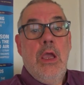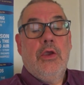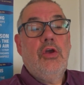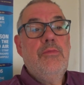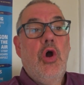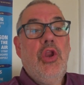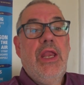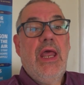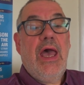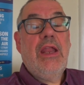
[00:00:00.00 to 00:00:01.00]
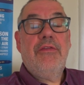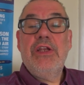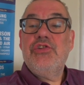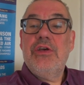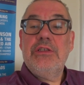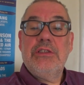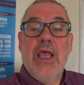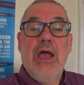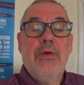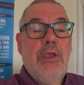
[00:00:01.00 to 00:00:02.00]
Good morning, adventurers.
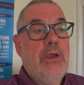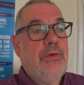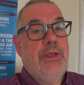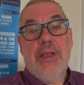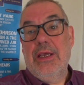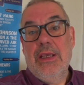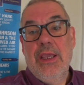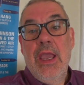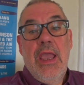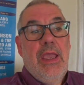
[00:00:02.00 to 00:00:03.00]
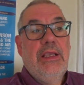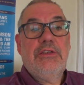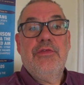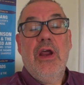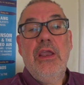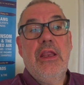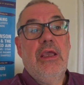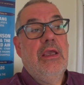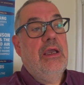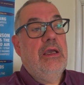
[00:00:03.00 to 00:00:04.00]
How are you today? It's
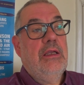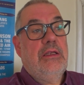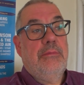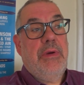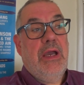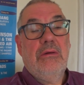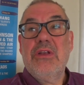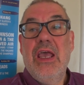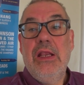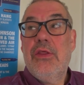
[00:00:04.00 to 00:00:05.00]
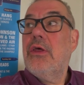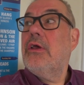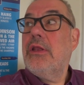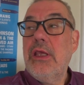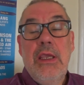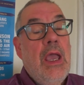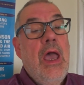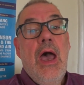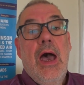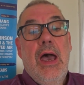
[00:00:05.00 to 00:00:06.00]
Friday at about 8:30
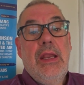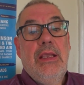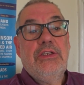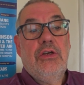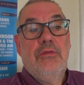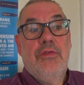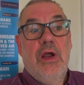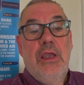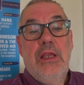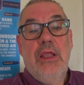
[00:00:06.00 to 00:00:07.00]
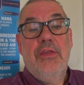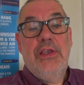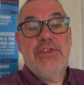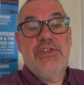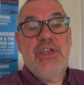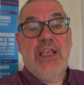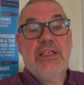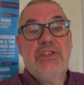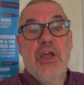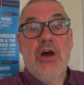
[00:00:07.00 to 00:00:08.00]
and it's on Friday the
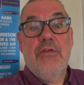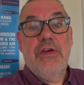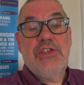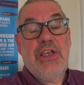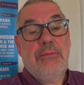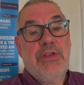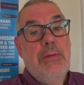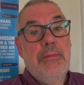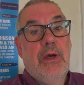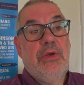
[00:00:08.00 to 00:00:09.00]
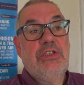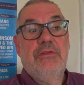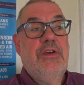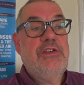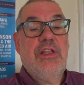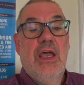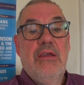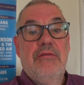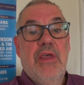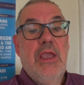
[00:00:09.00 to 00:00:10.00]
6th of September, which is the first day
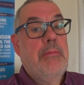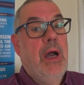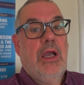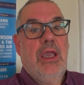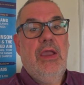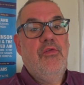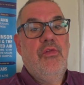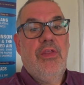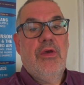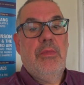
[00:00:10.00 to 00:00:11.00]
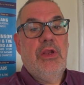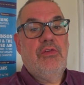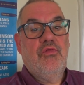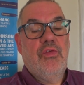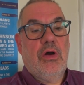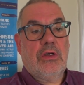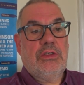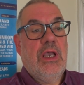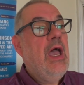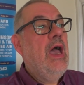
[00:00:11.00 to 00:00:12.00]
of the Margate Rhythm and Rocks.